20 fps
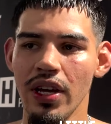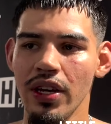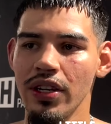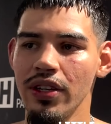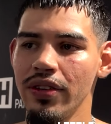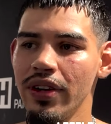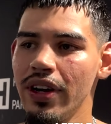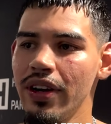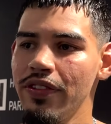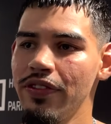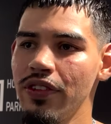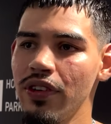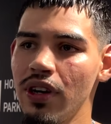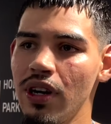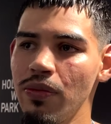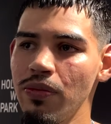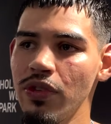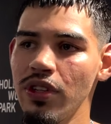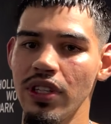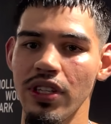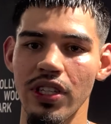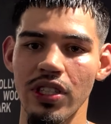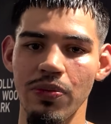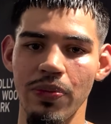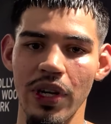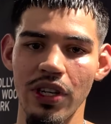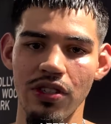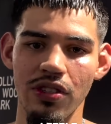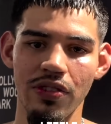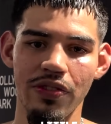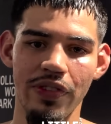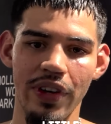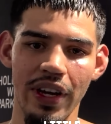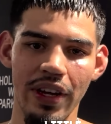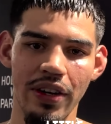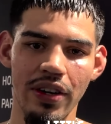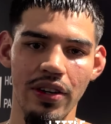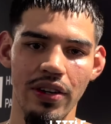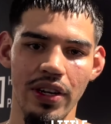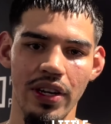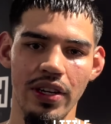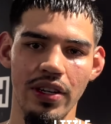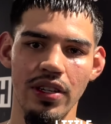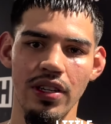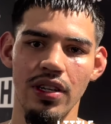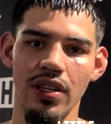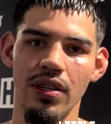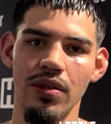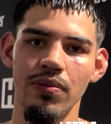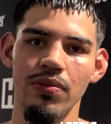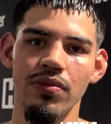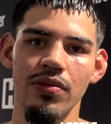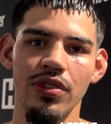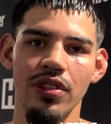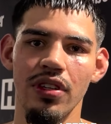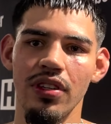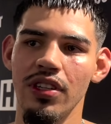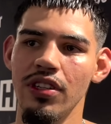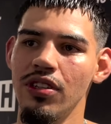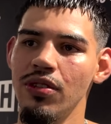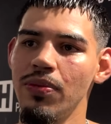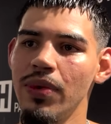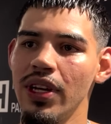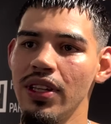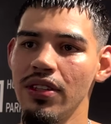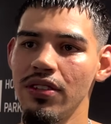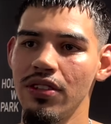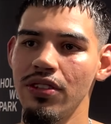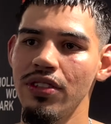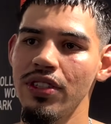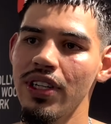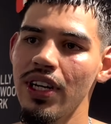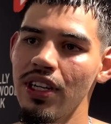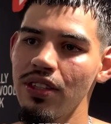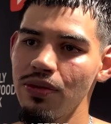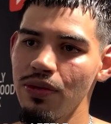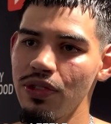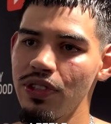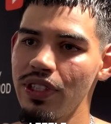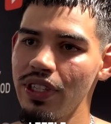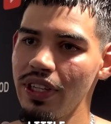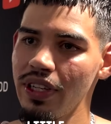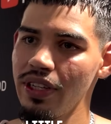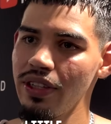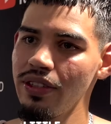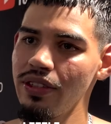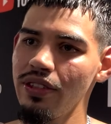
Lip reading: You know, I feel I'm really a special fighter, and, you know, little by little, you guys will see it.